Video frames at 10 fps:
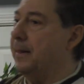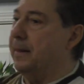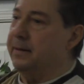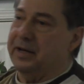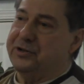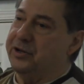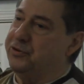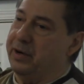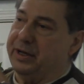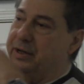unless you're
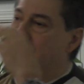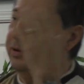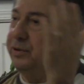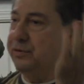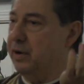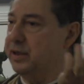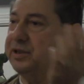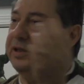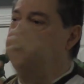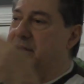drinking and doing
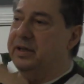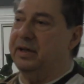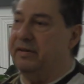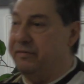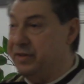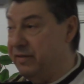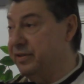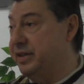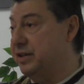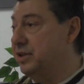drugs, you, uh, you have, if you have
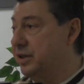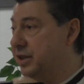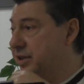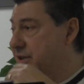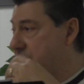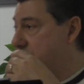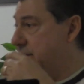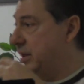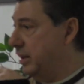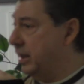addiction to,
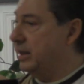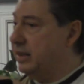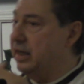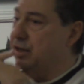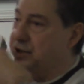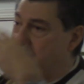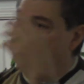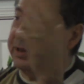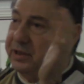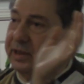to nicotine, you
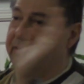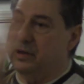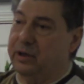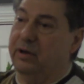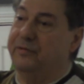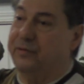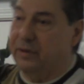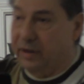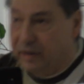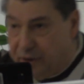smoke a cigarette, you're good for
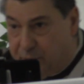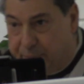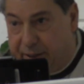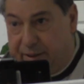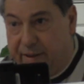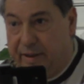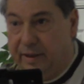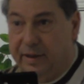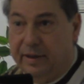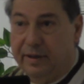a little bit.
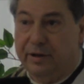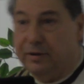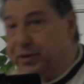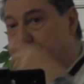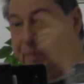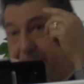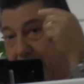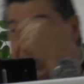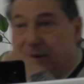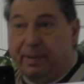You know,
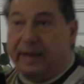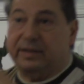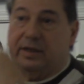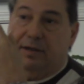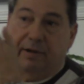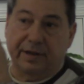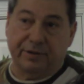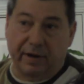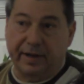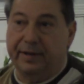back-to-back cigarettes,
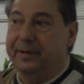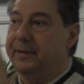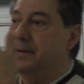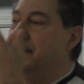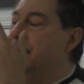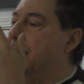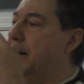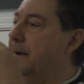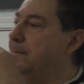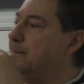right?
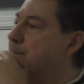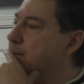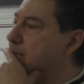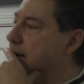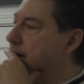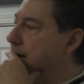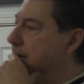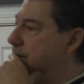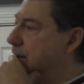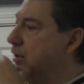Um,
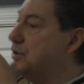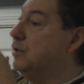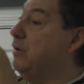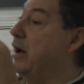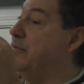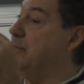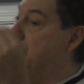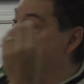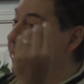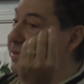because you have
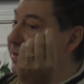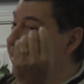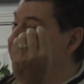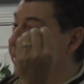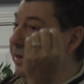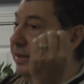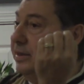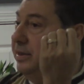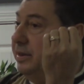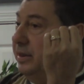appeased the,
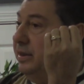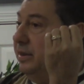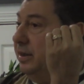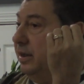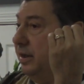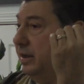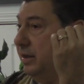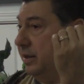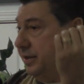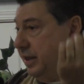the
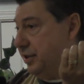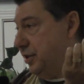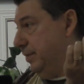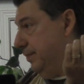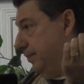uh, addiction.